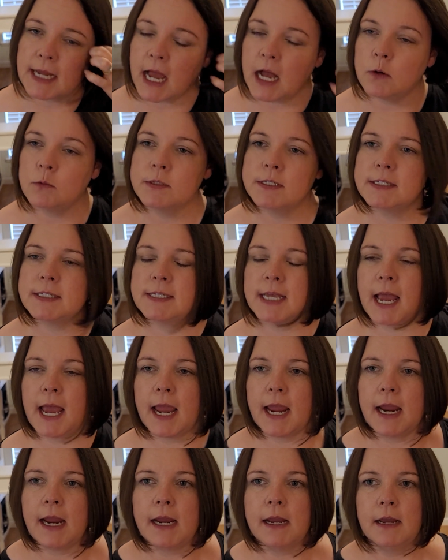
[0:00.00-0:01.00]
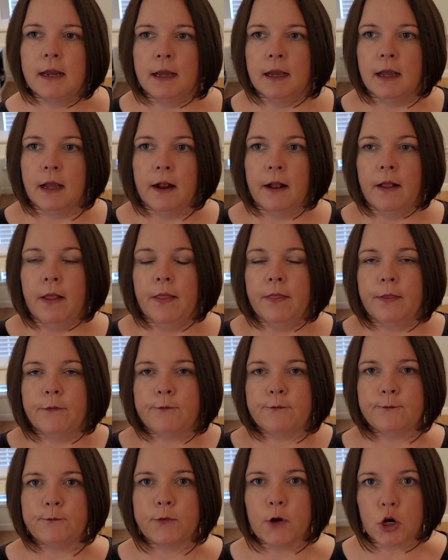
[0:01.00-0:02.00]
I would say the
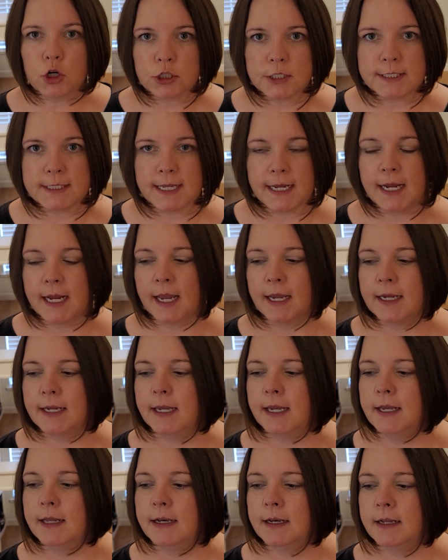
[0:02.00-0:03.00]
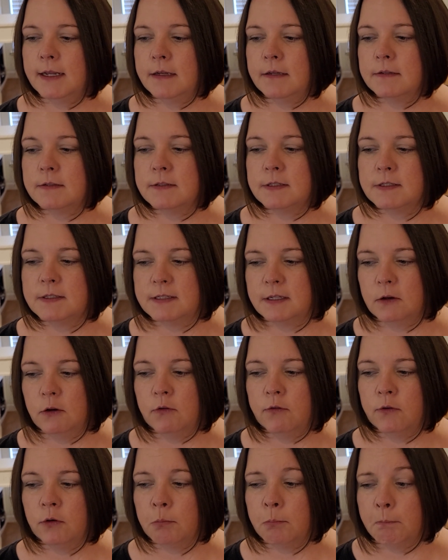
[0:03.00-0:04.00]
first thing I get is the
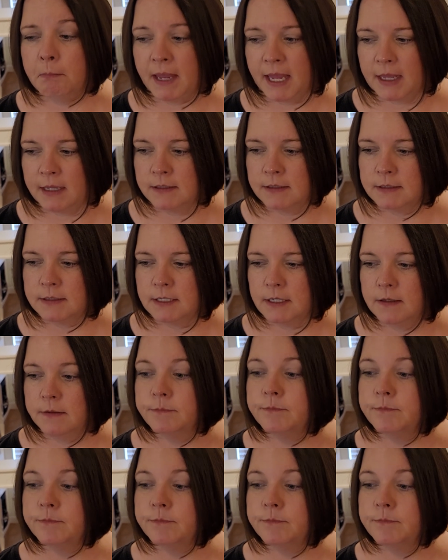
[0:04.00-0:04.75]
silver mint,